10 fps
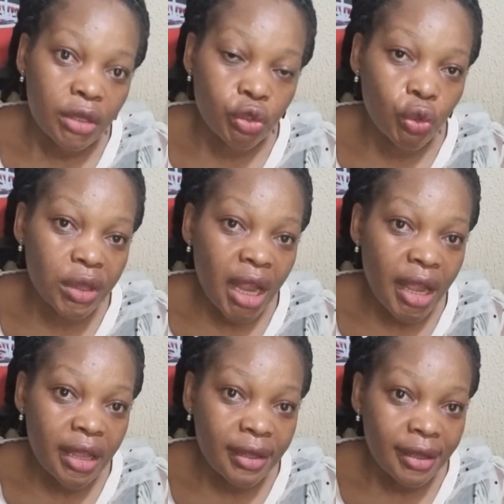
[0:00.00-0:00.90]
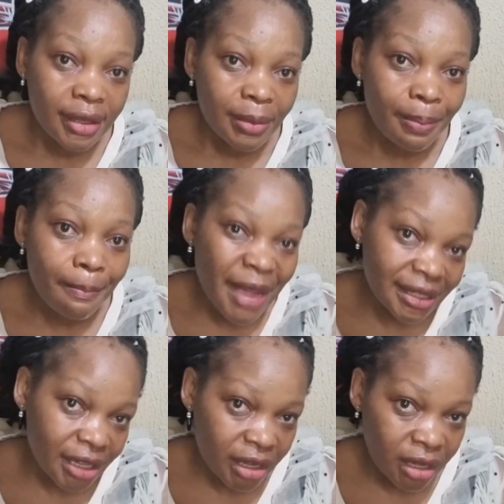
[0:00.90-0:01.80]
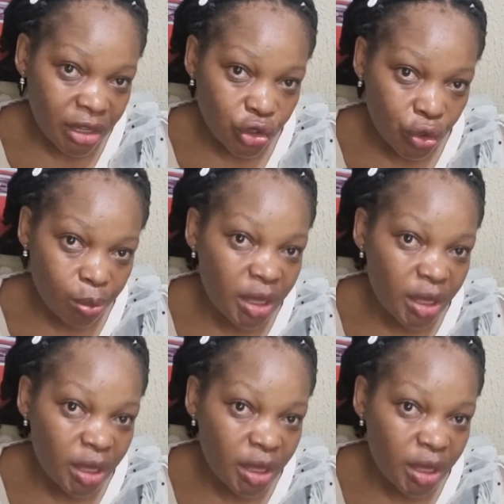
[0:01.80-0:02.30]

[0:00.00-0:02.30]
Today, meeting in the dream